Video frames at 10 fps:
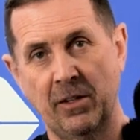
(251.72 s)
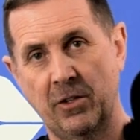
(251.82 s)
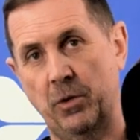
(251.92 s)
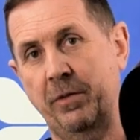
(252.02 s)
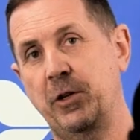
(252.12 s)

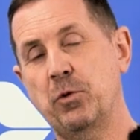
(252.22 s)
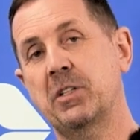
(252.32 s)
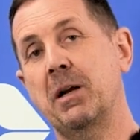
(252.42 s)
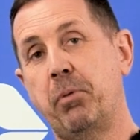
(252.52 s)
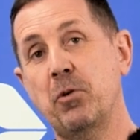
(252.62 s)
So if you're
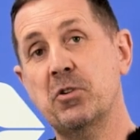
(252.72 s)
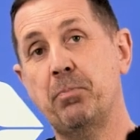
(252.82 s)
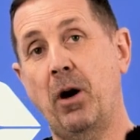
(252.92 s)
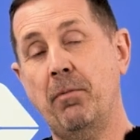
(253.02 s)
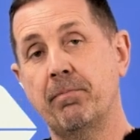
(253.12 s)
using a punch
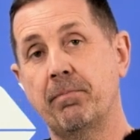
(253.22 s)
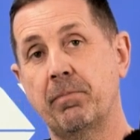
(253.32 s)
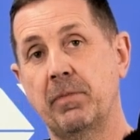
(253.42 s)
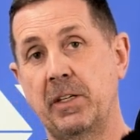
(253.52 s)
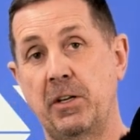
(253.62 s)
pot,
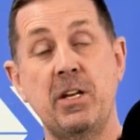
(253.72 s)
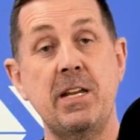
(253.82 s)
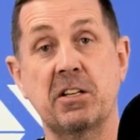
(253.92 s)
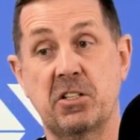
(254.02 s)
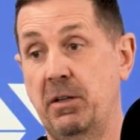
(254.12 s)
you
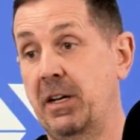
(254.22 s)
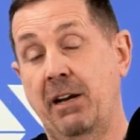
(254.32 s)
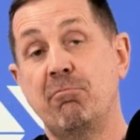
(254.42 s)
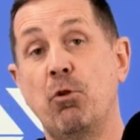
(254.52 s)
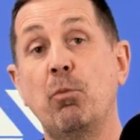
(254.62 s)

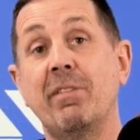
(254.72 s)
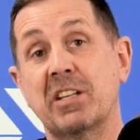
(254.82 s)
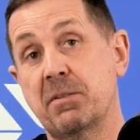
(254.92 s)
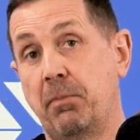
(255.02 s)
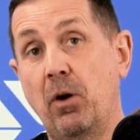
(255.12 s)
can run with a
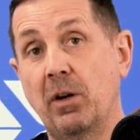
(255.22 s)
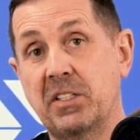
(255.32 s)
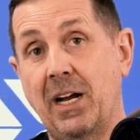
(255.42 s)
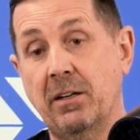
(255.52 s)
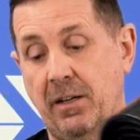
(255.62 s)
smaller
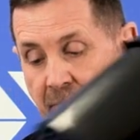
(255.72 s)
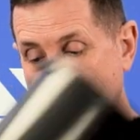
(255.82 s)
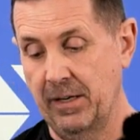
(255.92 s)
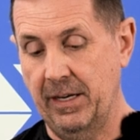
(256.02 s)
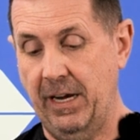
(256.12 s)
tank.
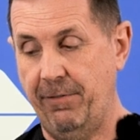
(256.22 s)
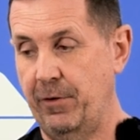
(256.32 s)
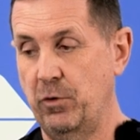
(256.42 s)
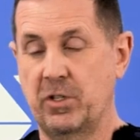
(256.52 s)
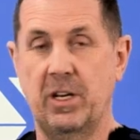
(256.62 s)
If
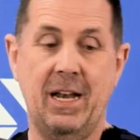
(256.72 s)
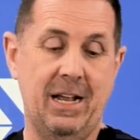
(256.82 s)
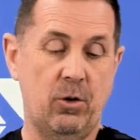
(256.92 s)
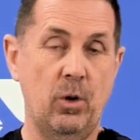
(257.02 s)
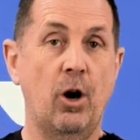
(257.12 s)
you're using an
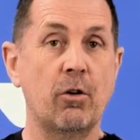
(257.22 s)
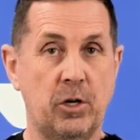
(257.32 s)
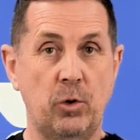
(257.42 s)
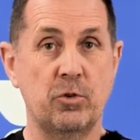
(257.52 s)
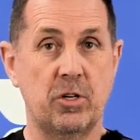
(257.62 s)
Aqua or a
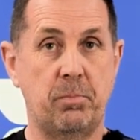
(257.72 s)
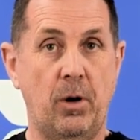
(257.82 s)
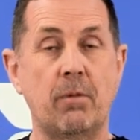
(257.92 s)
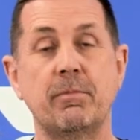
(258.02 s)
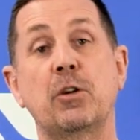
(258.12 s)
culture
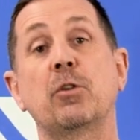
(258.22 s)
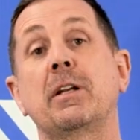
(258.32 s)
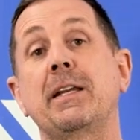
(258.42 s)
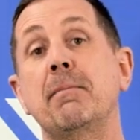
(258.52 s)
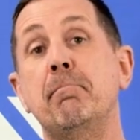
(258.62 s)
pot, you're going
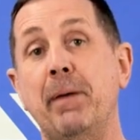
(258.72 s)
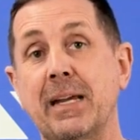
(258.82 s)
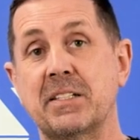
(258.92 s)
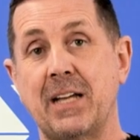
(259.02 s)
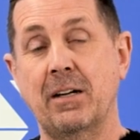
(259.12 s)
to need a
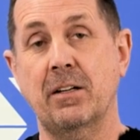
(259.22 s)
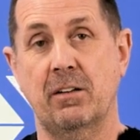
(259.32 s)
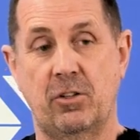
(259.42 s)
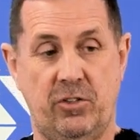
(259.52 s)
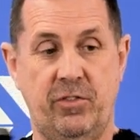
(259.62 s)
bigger tank
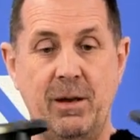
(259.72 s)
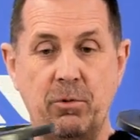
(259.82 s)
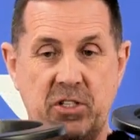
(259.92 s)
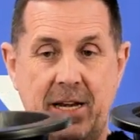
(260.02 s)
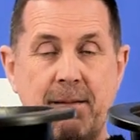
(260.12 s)
because they
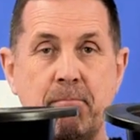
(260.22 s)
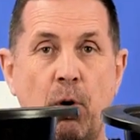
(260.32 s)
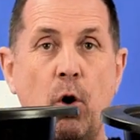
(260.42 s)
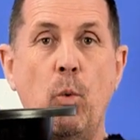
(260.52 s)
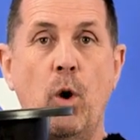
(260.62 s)
will take
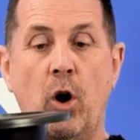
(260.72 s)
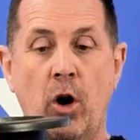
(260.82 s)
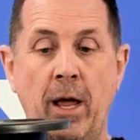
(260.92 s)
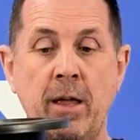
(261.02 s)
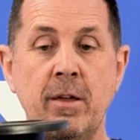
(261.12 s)
more
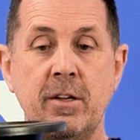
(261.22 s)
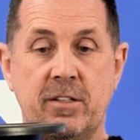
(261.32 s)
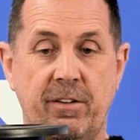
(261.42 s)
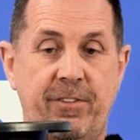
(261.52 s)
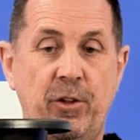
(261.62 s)
water
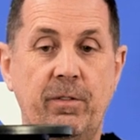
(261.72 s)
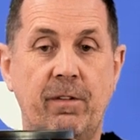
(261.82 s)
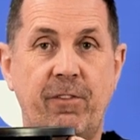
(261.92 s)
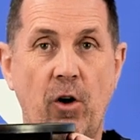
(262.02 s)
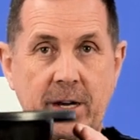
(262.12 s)
to fill
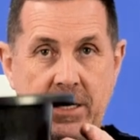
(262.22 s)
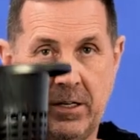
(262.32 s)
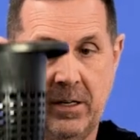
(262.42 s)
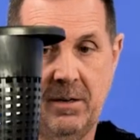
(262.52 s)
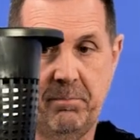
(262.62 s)
the void
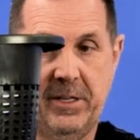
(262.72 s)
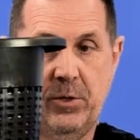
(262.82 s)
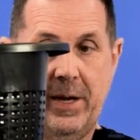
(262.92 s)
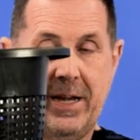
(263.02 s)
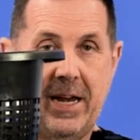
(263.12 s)

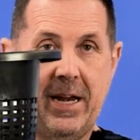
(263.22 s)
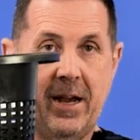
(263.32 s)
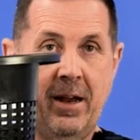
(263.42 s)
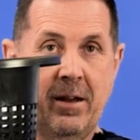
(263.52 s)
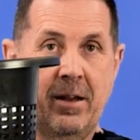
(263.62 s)
between
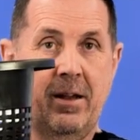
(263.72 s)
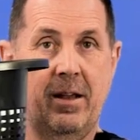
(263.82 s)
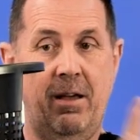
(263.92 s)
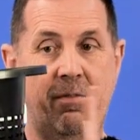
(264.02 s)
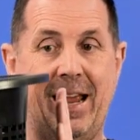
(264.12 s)
here
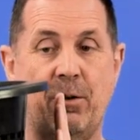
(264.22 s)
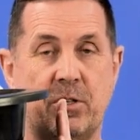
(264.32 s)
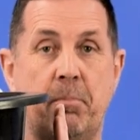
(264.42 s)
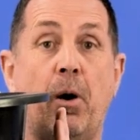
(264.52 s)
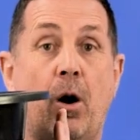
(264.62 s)
and the
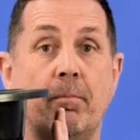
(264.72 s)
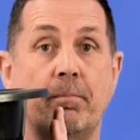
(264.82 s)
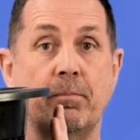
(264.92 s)
outer pot.